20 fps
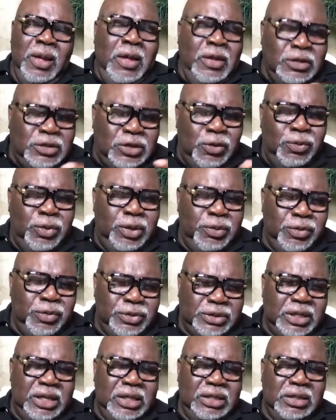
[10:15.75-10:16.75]
So we will
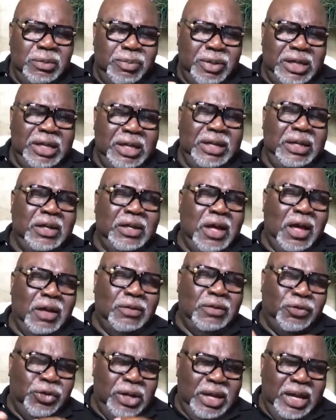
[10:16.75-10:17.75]
see in the beginning,
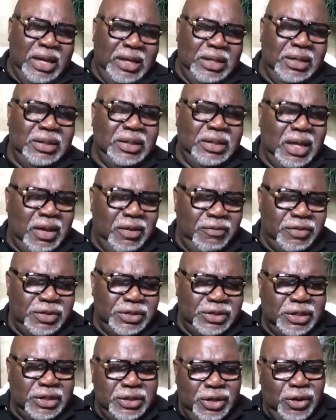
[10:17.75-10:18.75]
God created the
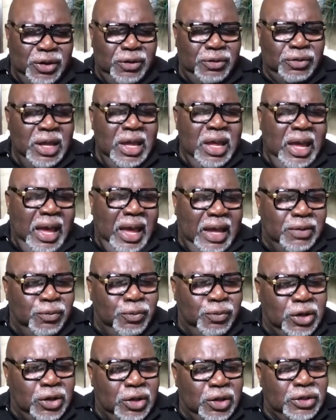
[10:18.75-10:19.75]
heavens and the earth, and
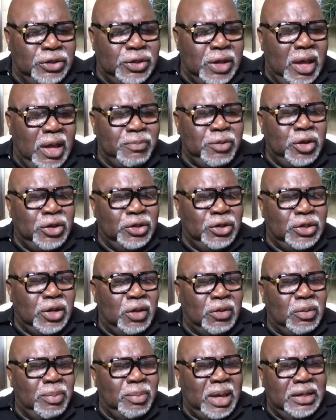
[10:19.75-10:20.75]
I'm going to
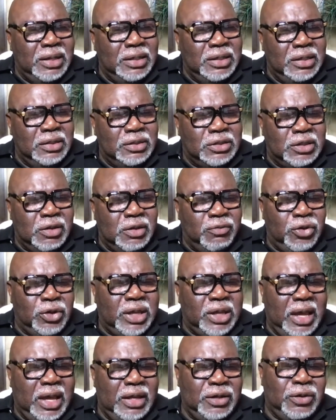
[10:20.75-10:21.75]
talk about it in several
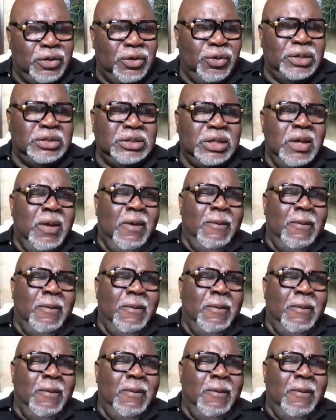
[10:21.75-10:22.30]
categories.